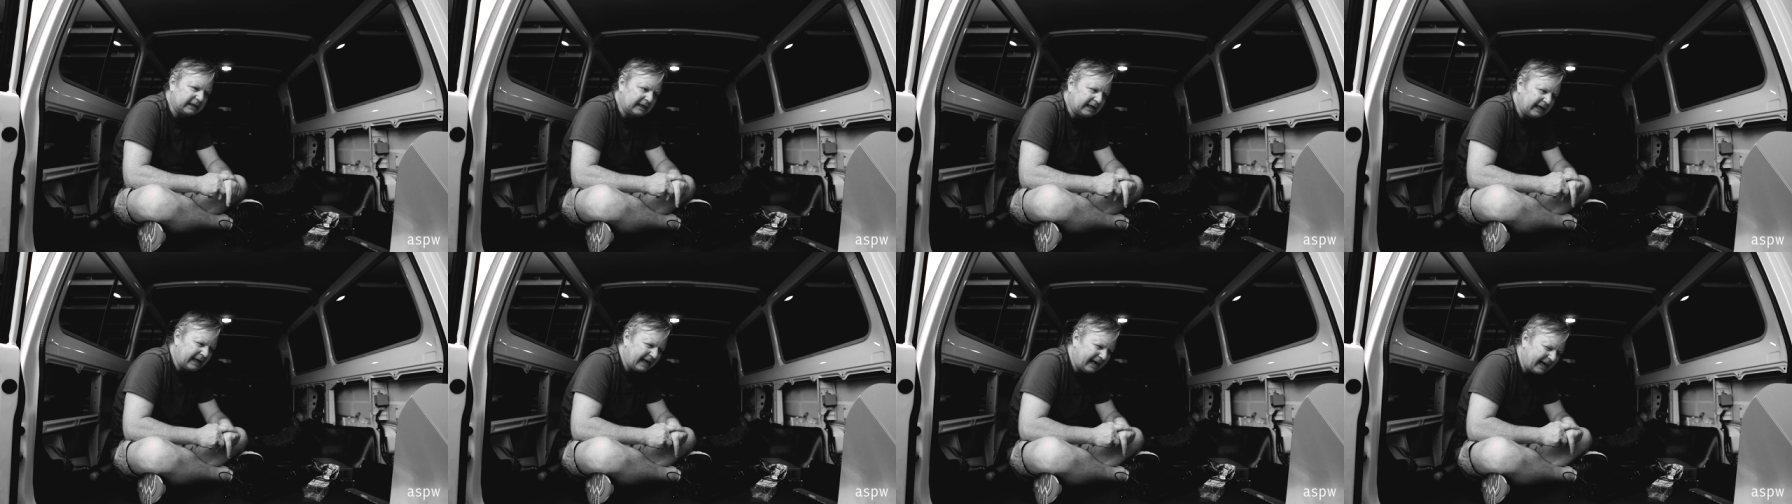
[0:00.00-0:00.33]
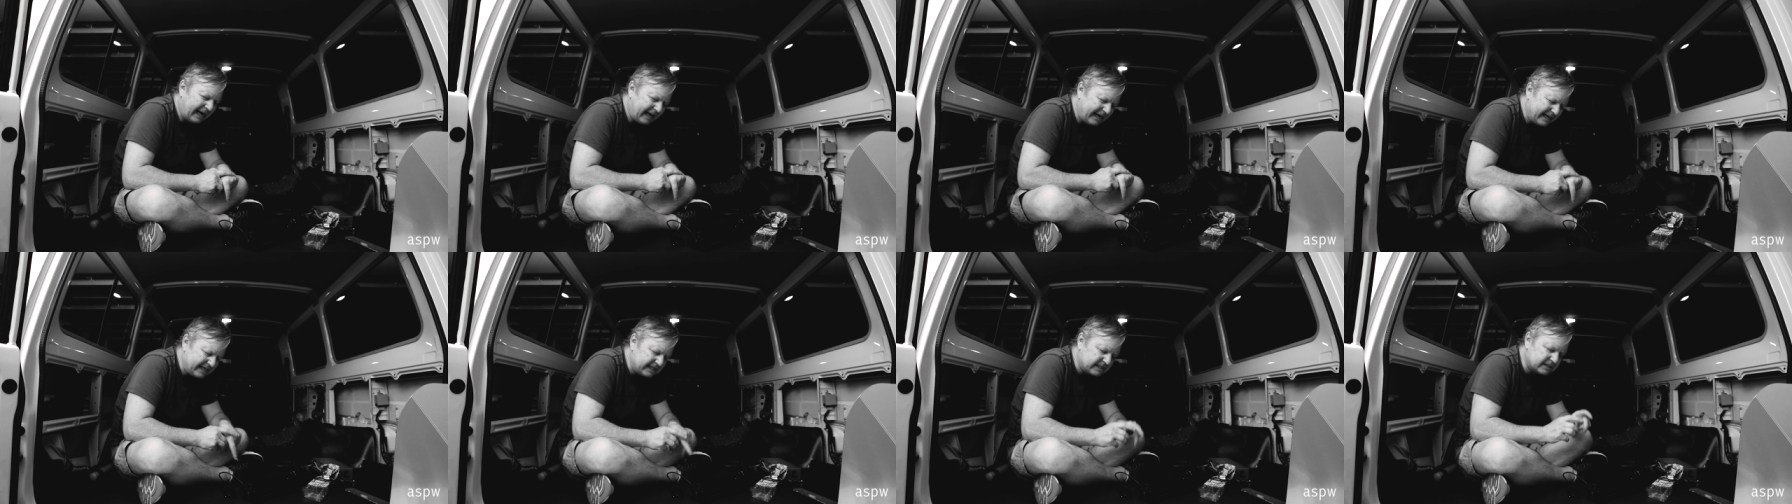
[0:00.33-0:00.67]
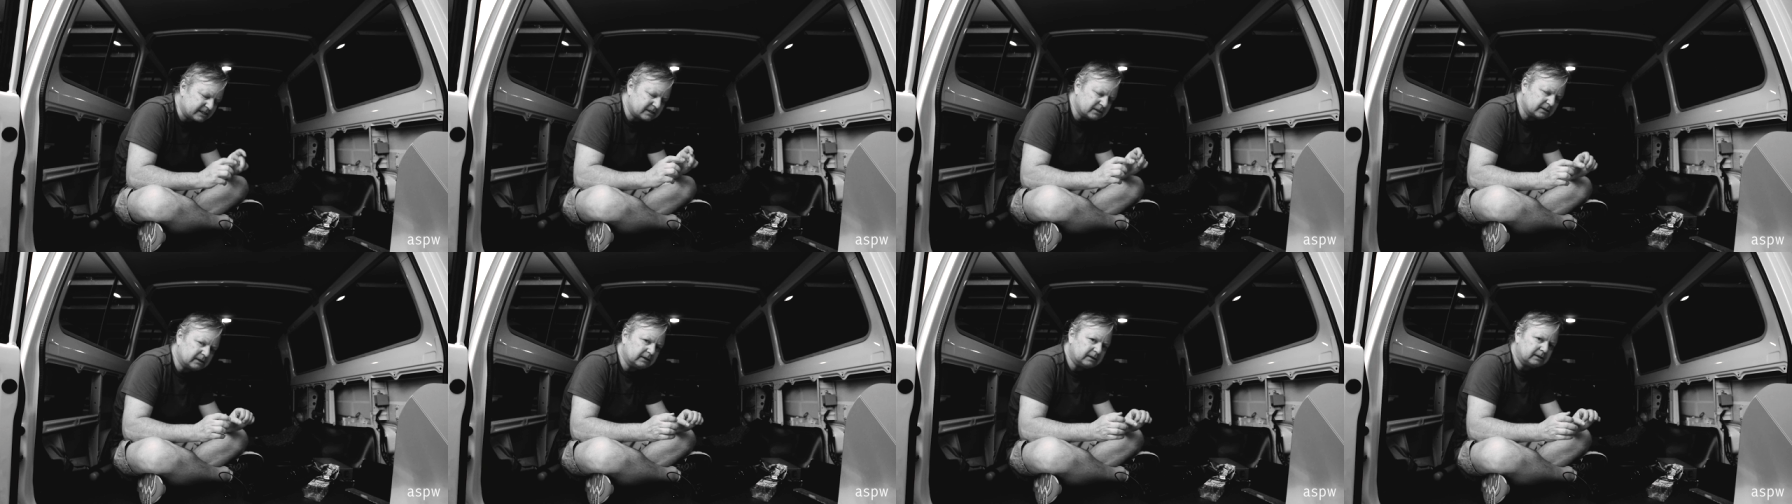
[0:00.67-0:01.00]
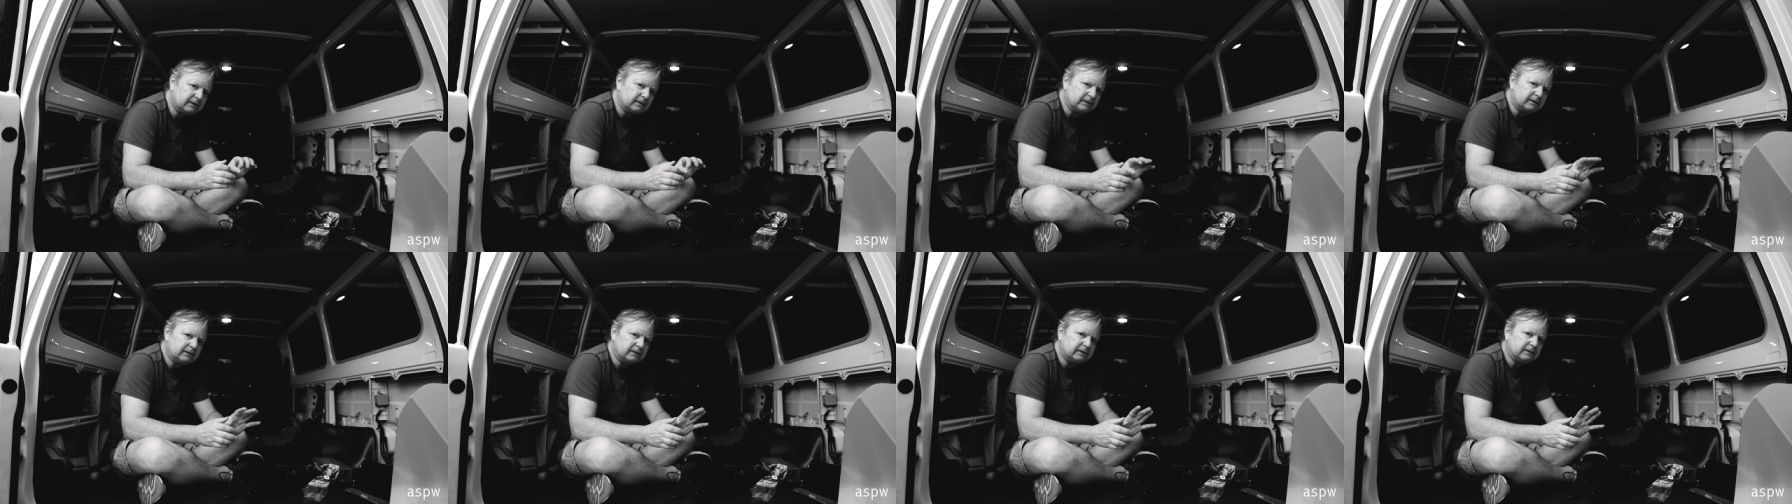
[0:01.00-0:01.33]
to hate
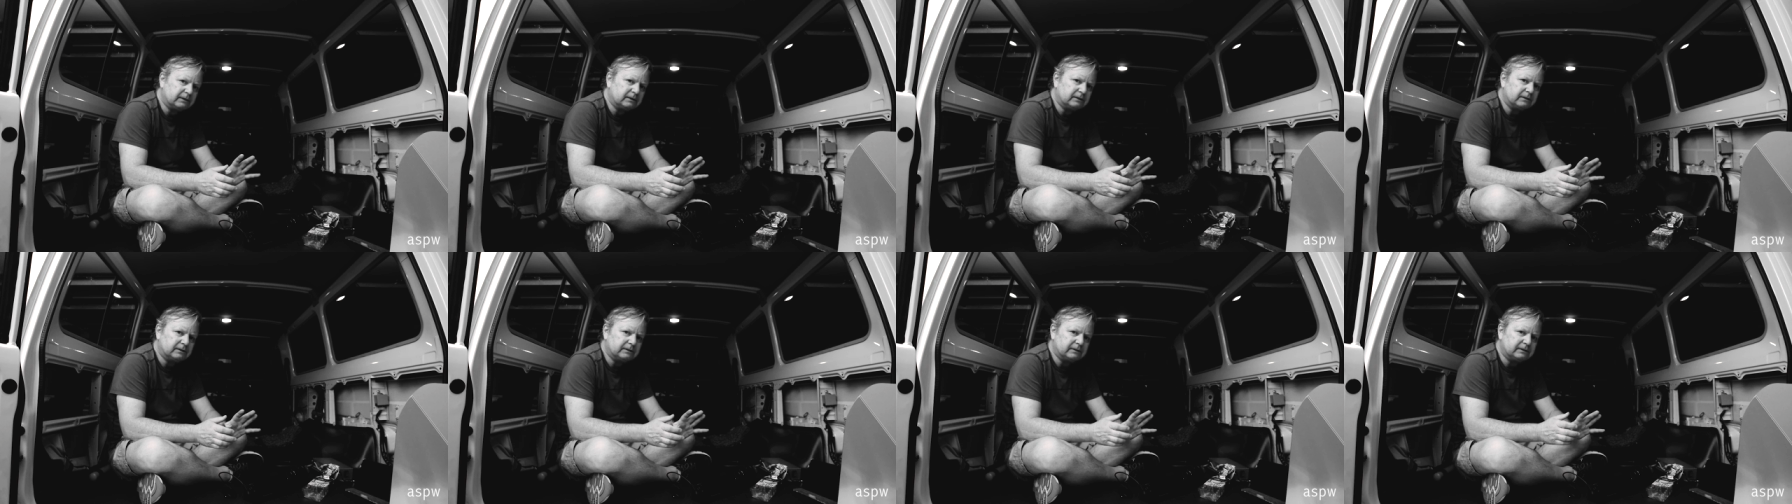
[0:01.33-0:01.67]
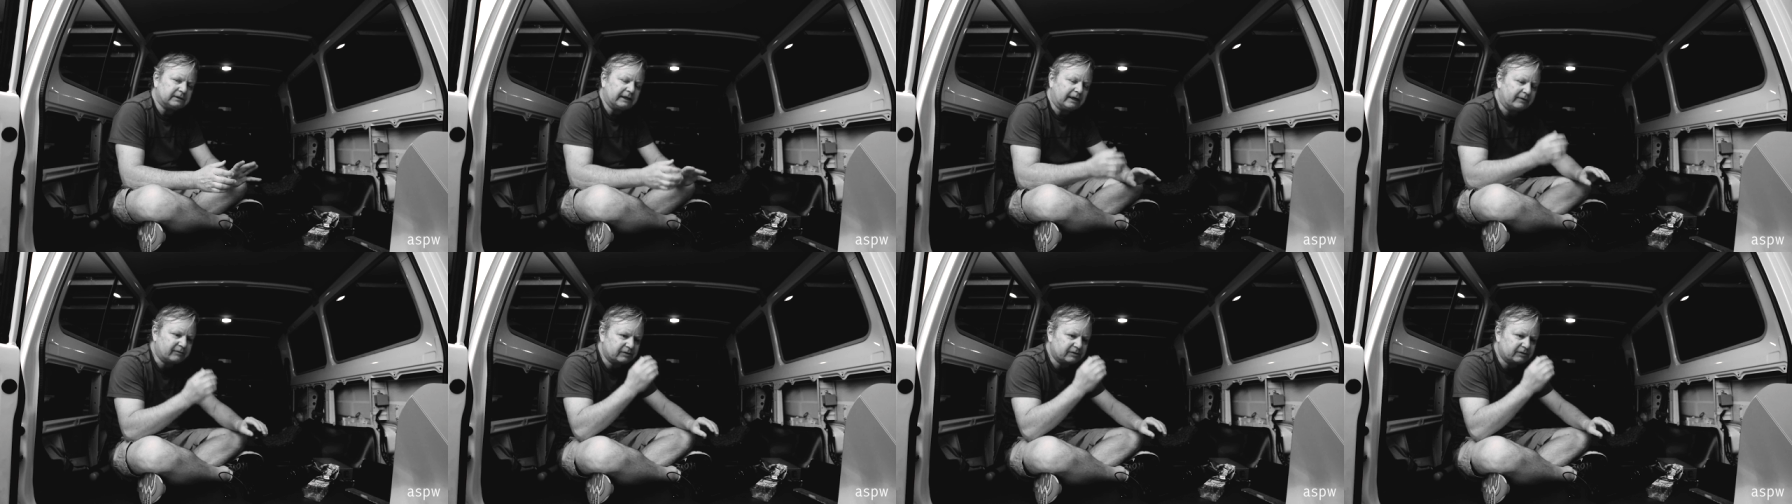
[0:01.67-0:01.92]
the